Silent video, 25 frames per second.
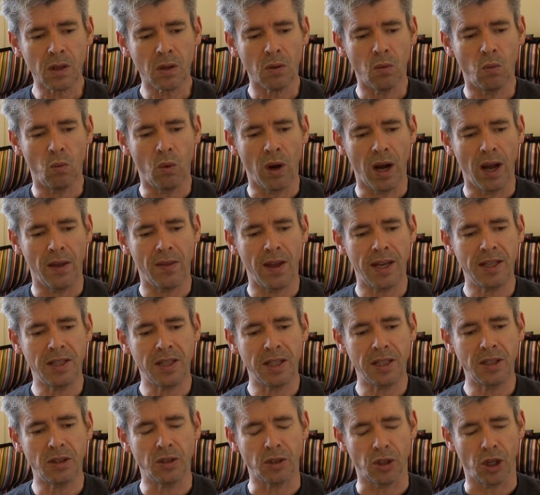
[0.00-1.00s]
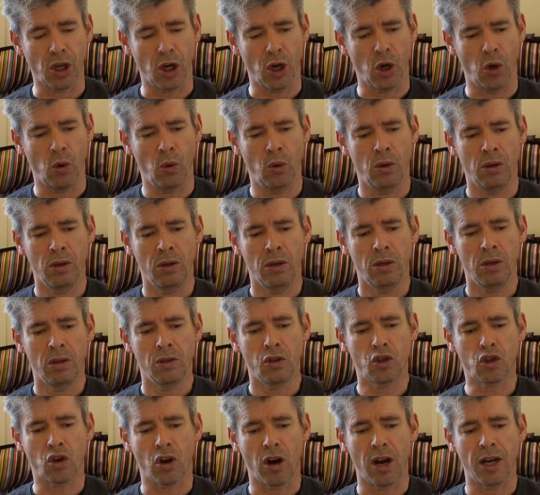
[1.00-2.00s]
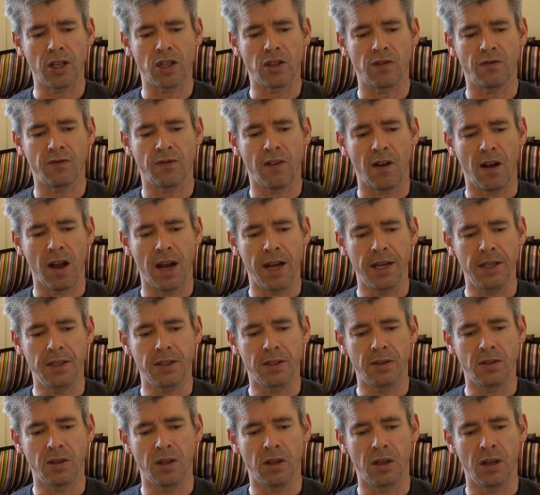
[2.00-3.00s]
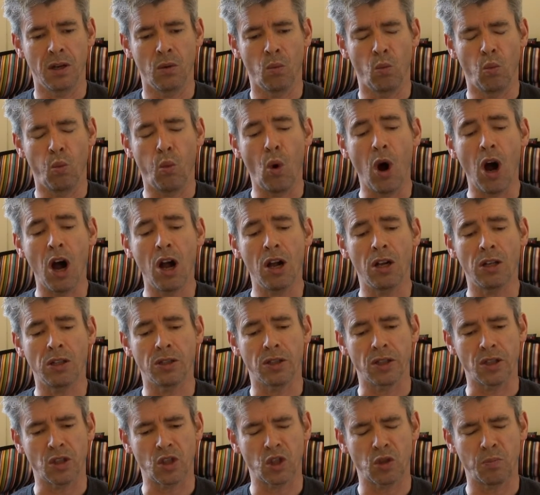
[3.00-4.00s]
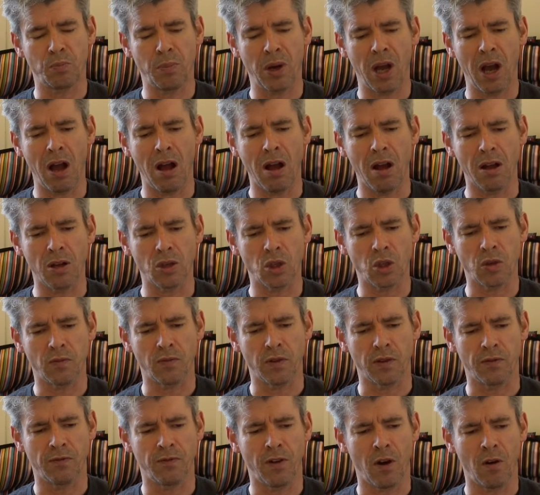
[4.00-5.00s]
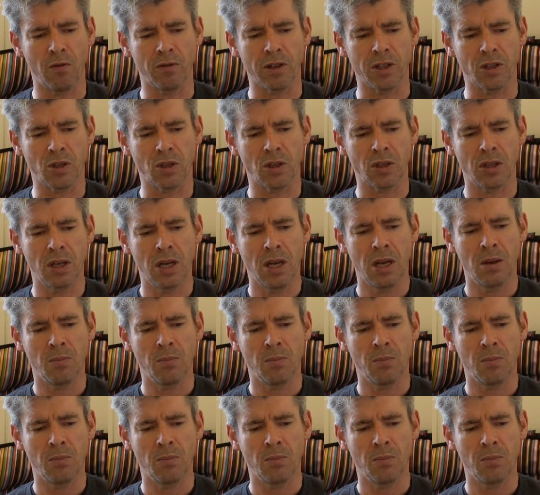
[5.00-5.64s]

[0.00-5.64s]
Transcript: where they didn't go, trying to find the wildest parts of the forest,